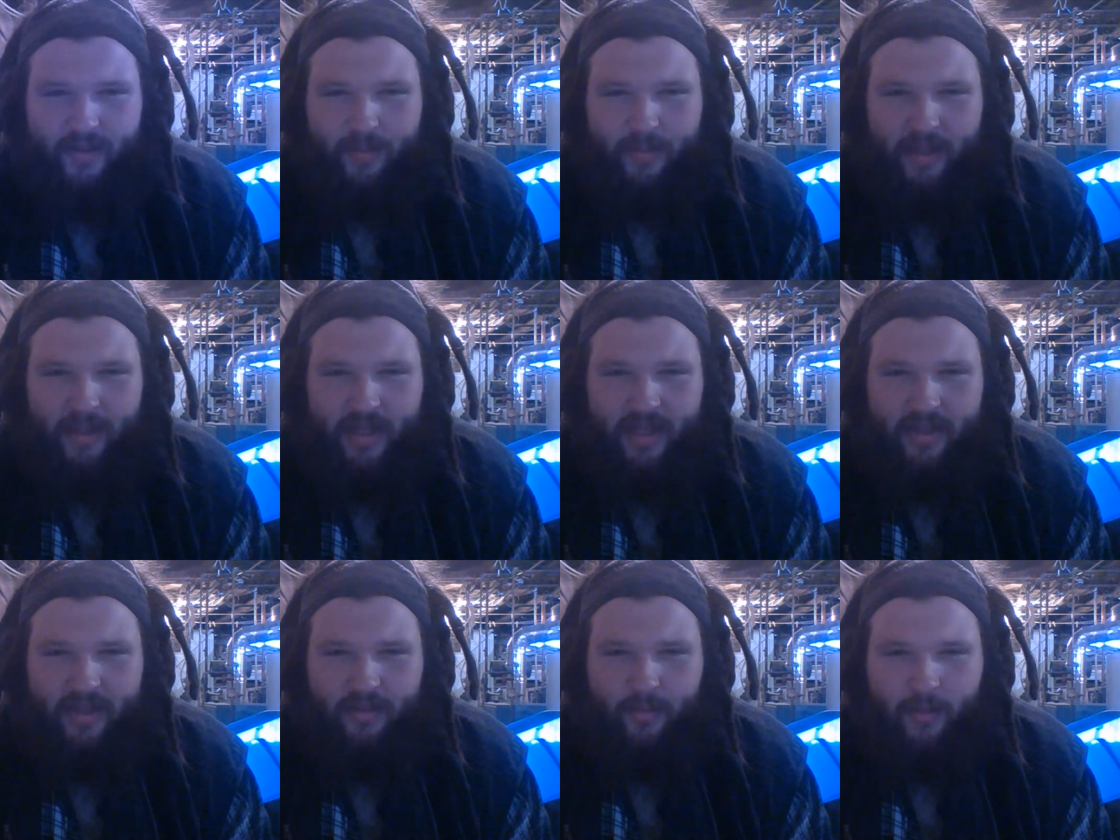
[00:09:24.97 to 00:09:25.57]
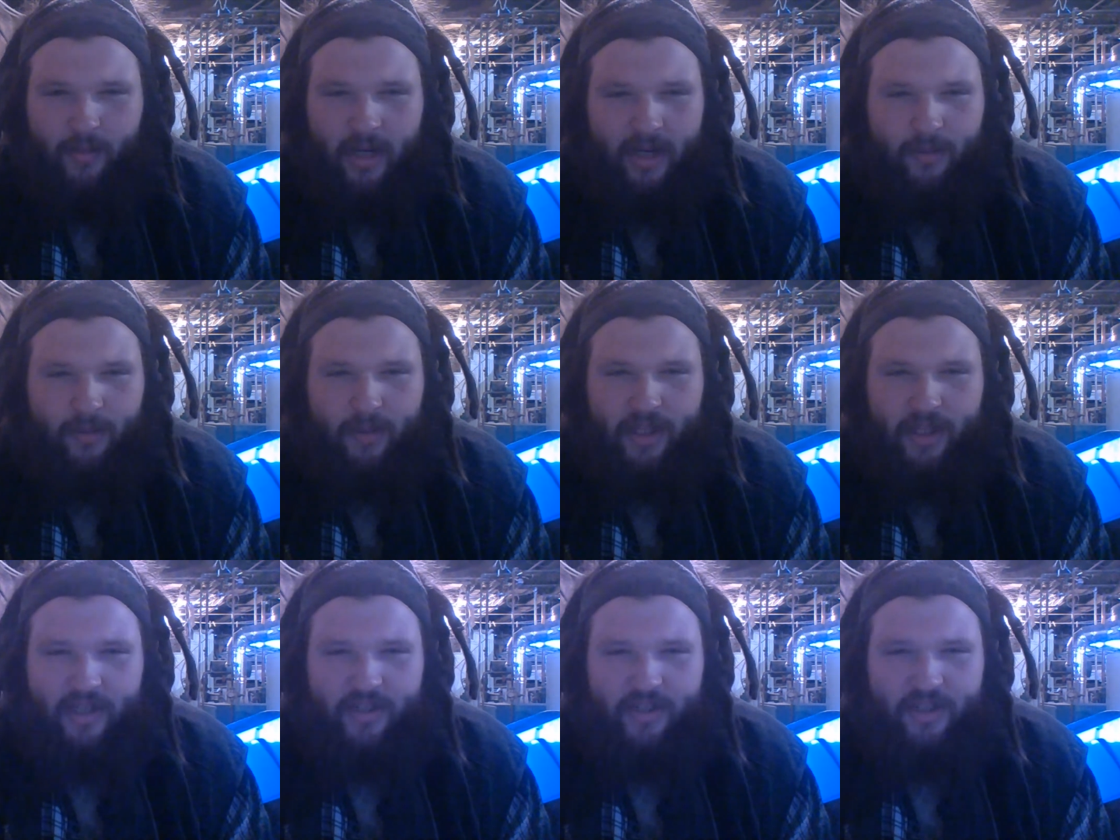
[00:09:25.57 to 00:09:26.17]
But while
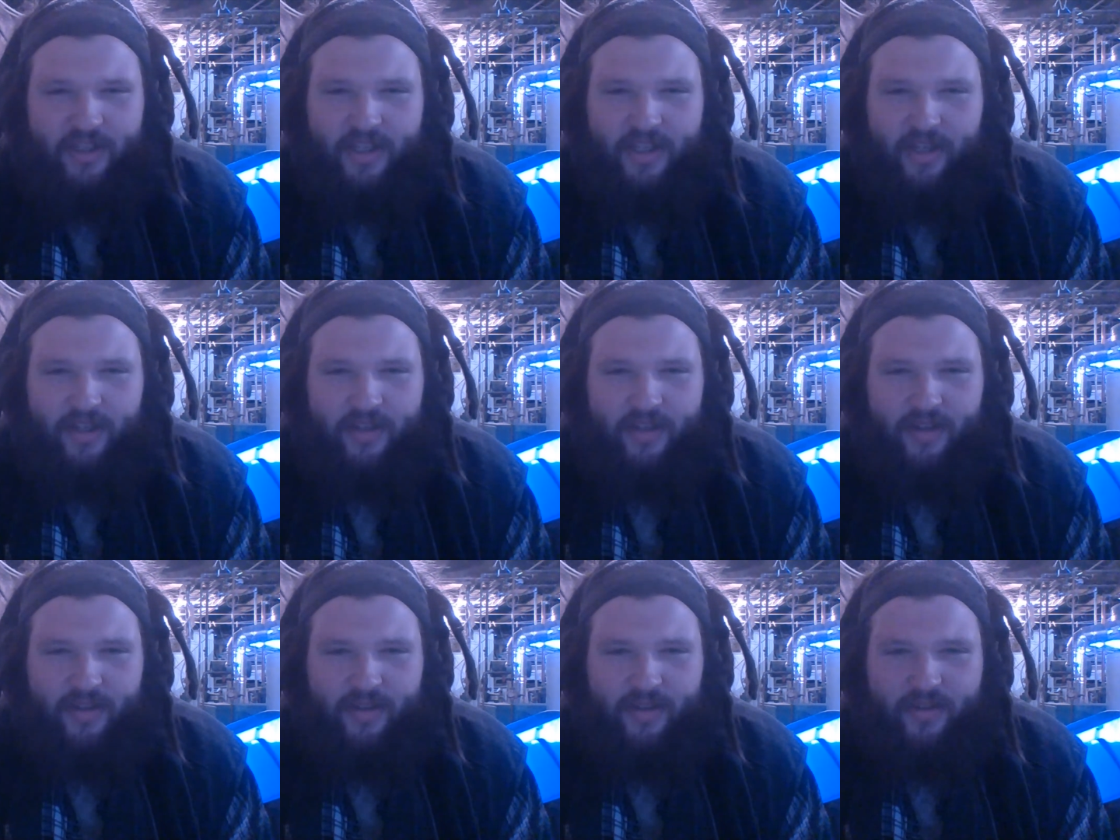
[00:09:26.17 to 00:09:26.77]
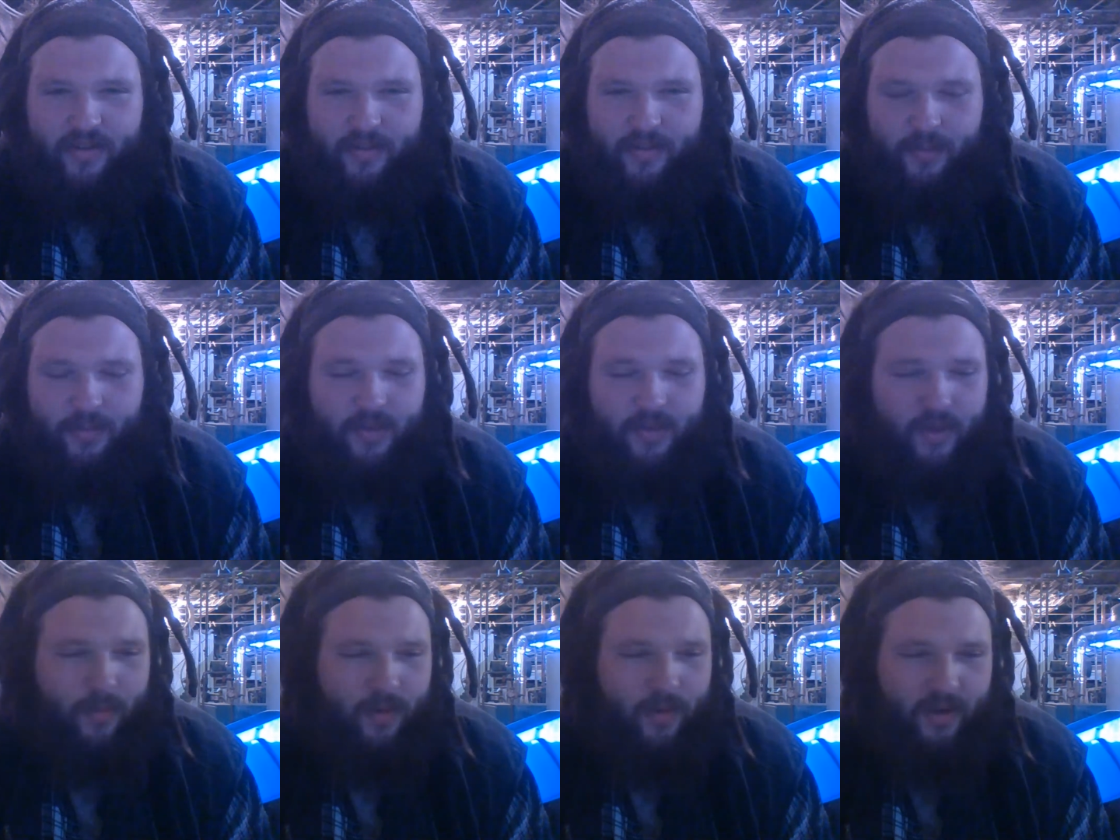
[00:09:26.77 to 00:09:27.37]
we can
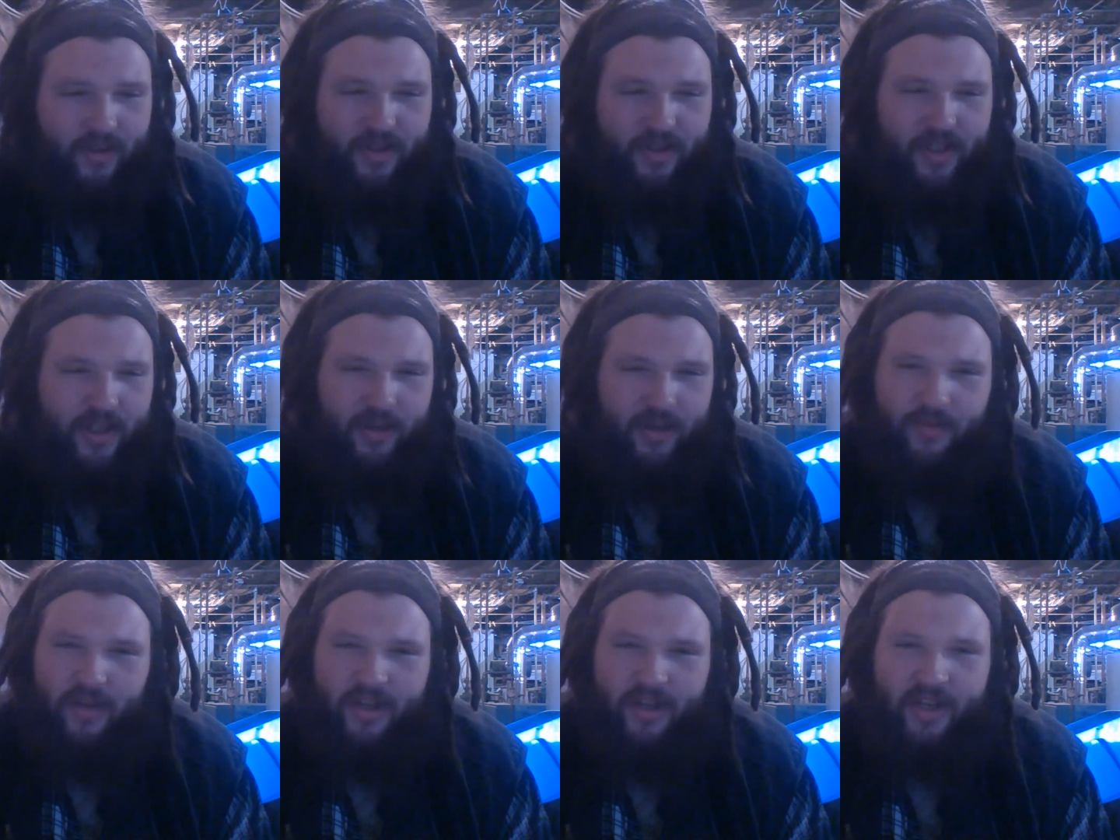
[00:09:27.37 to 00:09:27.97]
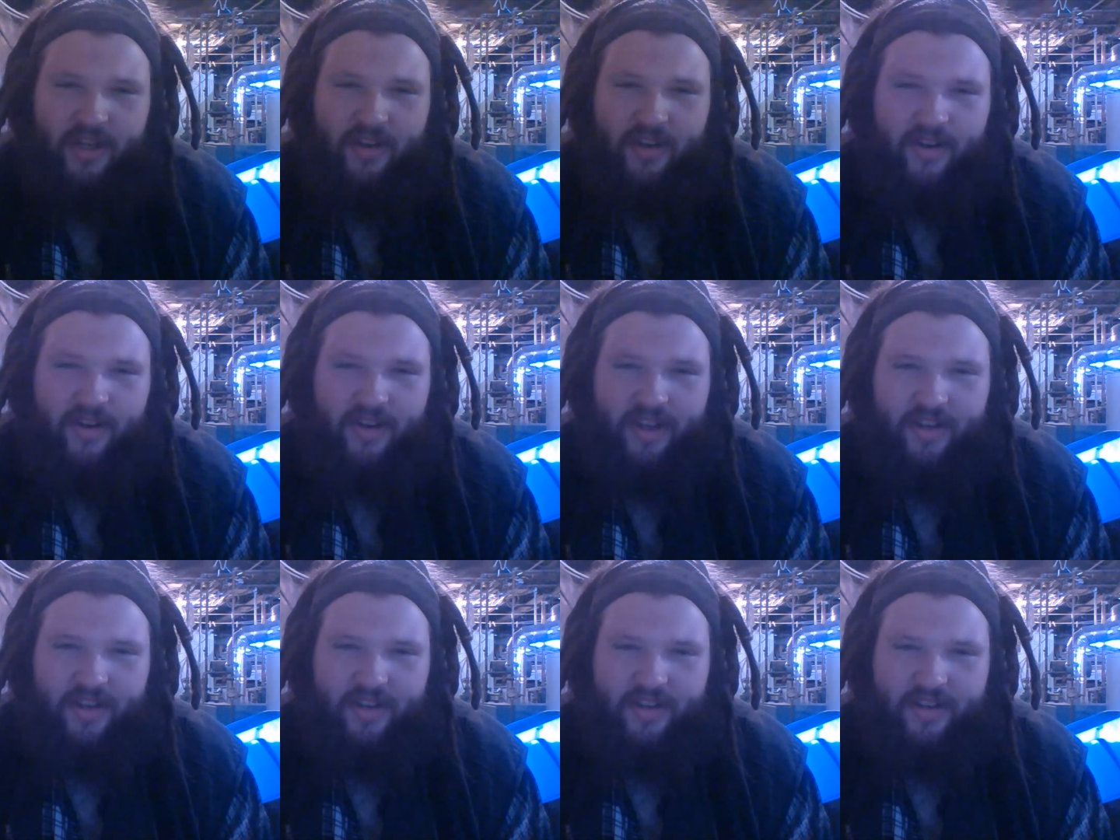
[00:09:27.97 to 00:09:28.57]
the world's still running on
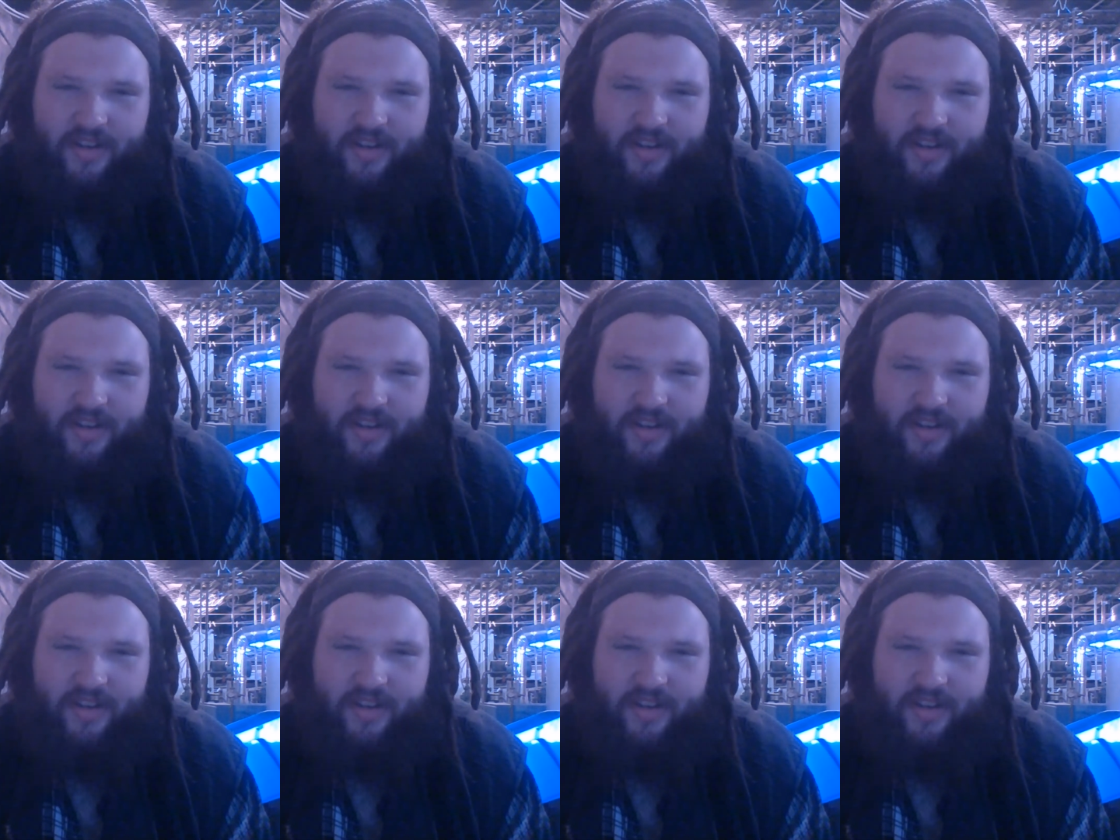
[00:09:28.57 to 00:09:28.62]
it.